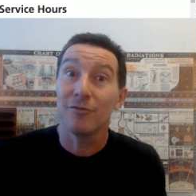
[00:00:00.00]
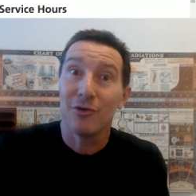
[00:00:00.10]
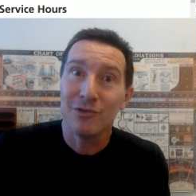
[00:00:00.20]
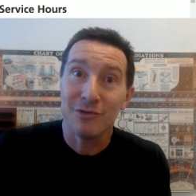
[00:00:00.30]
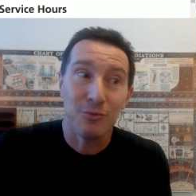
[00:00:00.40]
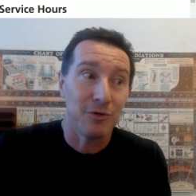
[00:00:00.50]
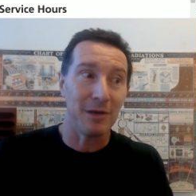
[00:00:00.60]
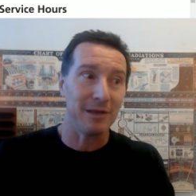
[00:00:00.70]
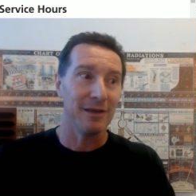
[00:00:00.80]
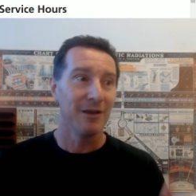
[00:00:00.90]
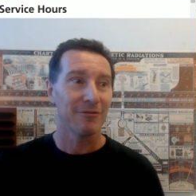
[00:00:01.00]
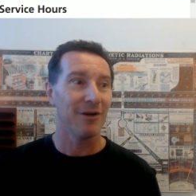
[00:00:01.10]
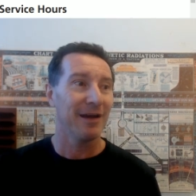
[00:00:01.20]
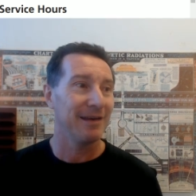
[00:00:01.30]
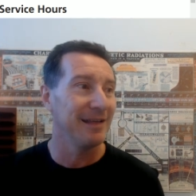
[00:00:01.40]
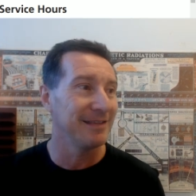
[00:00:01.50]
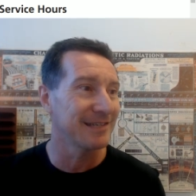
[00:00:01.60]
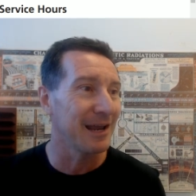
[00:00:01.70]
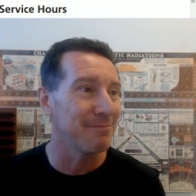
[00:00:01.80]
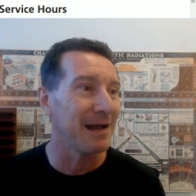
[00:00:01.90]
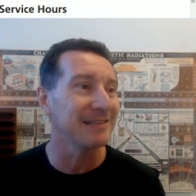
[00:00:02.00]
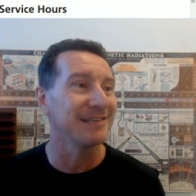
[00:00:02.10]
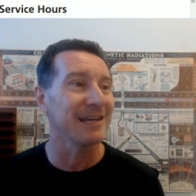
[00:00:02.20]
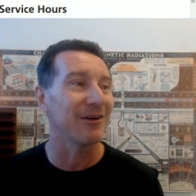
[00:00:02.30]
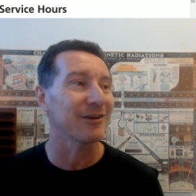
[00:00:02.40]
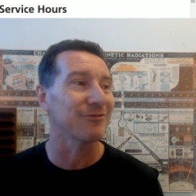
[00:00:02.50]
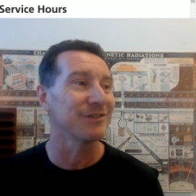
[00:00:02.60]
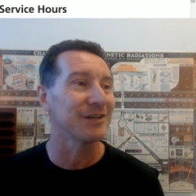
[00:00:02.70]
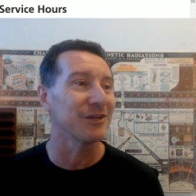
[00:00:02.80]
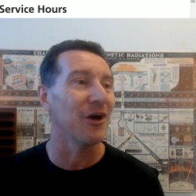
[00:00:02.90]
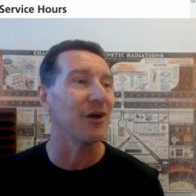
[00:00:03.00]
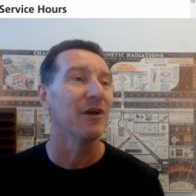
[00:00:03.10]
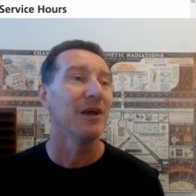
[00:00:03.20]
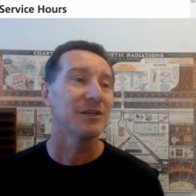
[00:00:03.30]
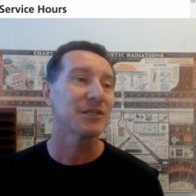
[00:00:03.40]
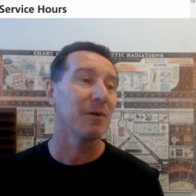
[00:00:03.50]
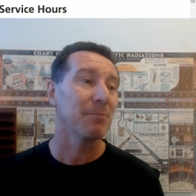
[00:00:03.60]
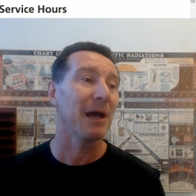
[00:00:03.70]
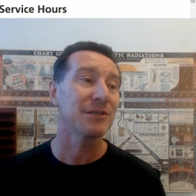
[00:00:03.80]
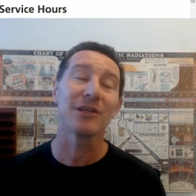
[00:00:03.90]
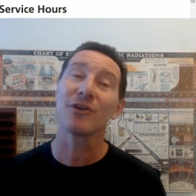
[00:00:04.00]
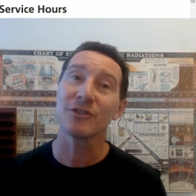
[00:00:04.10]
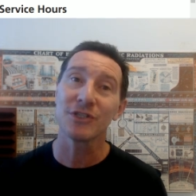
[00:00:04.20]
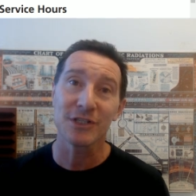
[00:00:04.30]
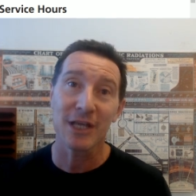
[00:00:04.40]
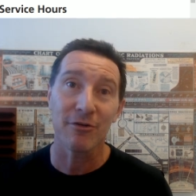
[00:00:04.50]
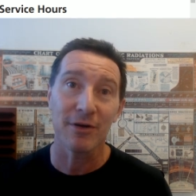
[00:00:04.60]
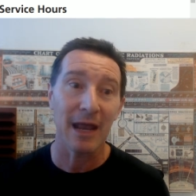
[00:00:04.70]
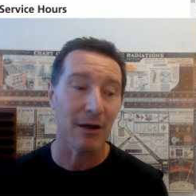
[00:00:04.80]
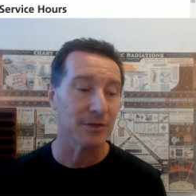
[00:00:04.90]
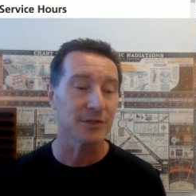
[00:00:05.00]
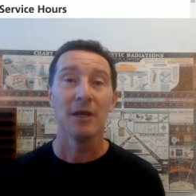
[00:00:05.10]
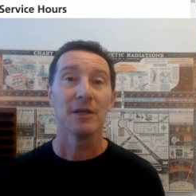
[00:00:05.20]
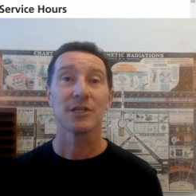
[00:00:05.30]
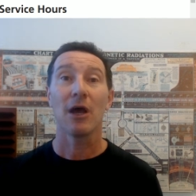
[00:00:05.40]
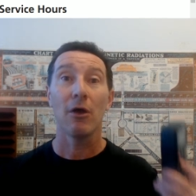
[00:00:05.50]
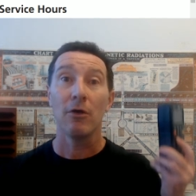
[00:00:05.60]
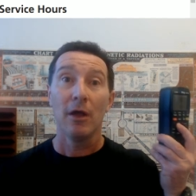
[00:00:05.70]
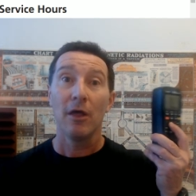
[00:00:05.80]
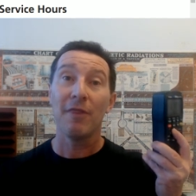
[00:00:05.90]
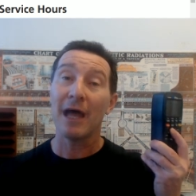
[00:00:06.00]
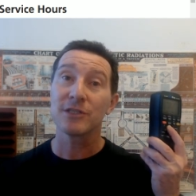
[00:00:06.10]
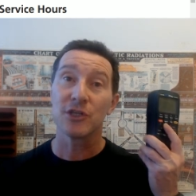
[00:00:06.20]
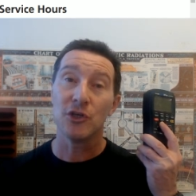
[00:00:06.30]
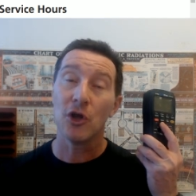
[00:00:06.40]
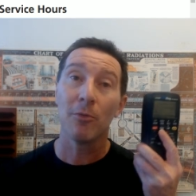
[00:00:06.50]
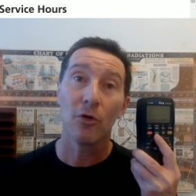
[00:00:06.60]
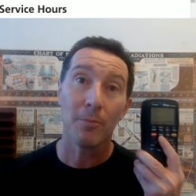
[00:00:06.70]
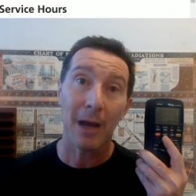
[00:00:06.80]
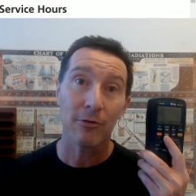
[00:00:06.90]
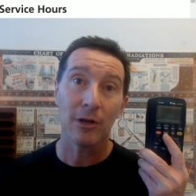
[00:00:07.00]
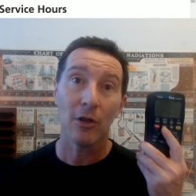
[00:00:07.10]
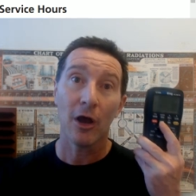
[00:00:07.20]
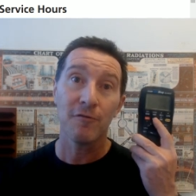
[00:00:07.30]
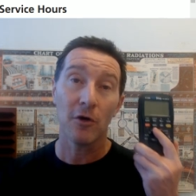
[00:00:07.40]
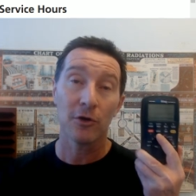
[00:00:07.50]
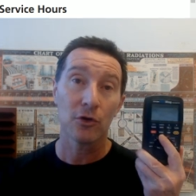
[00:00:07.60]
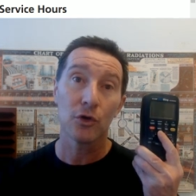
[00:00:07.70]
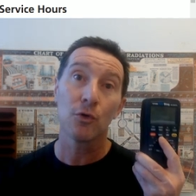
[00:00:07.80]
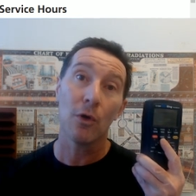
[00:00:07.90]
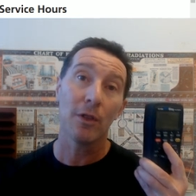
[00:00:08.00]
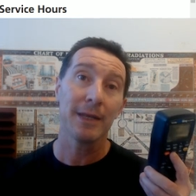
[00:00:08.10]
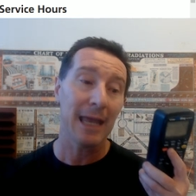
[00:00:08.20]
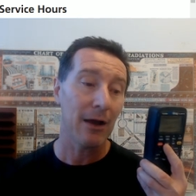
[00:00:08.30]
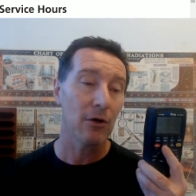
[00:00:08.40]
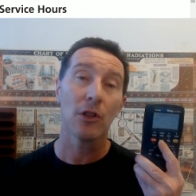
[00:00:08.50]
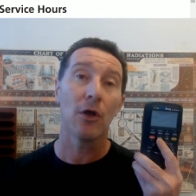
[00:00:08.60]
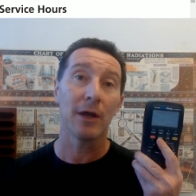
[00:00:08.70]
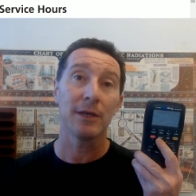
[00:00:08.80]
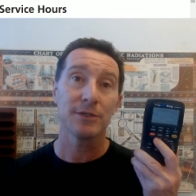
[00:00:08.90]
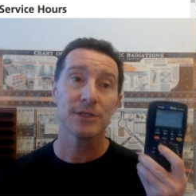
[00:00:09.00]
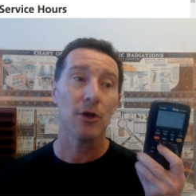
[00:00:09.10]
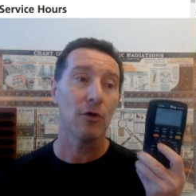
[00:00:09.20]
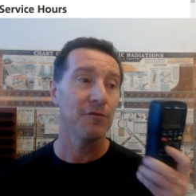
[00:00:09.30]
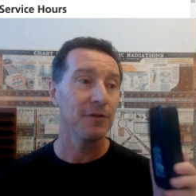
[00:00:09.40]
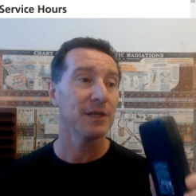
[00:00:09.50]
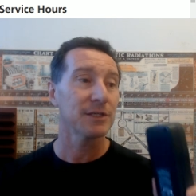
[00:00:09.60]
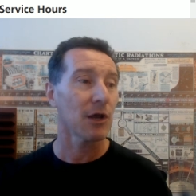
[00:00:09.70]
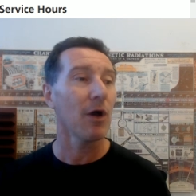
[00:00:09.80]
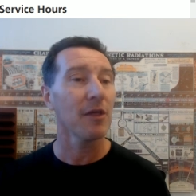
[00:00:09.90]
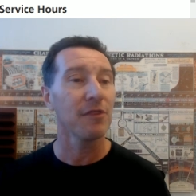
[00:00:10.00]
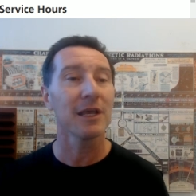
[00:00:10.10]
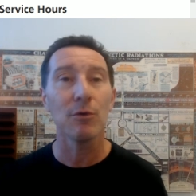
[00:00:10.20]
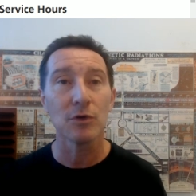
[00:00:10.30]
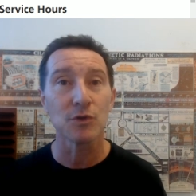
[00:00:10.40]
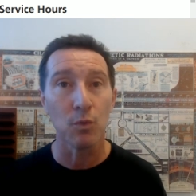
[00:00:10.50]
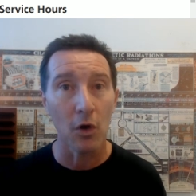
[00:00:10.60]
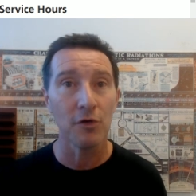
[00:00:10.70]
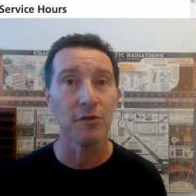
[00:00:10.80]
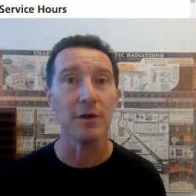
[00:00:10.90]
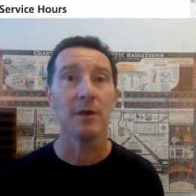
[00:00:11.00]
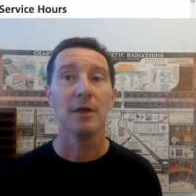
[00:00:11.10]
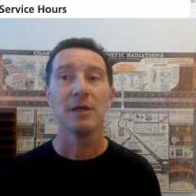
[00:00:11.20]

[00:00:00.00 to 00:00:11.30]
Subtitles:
Of course it would be, right? It's going to match this characteristic curve. So we basically got 600 hours. So that's a nominal battery life on a good quality alkaline cell for this. So I think it was worth it.